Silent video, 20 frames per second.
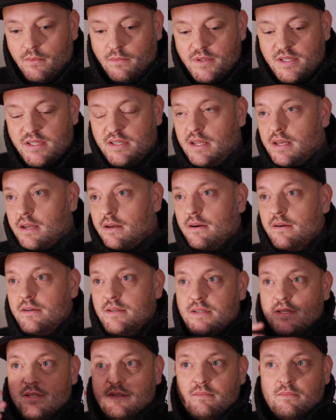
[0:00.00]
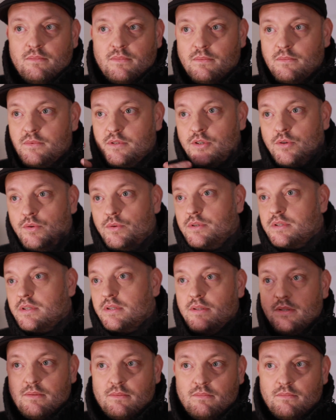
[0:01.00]
sneakers and suits
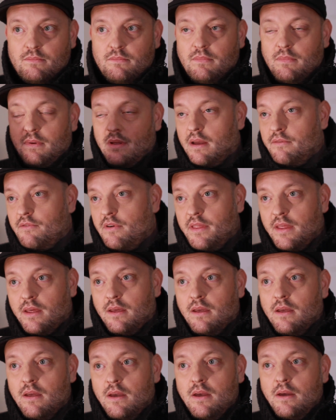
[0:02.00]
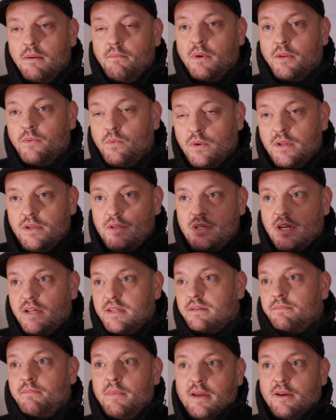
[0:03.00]
and everything, but we
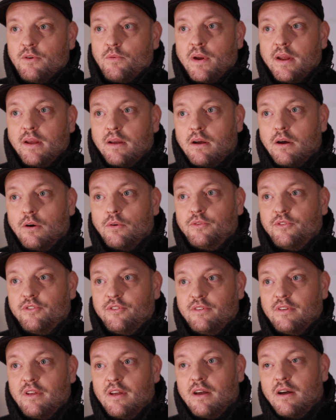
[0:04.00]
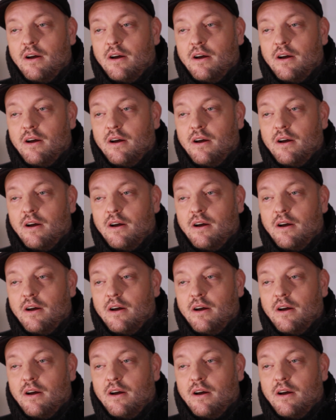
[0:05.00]
just make raincoats.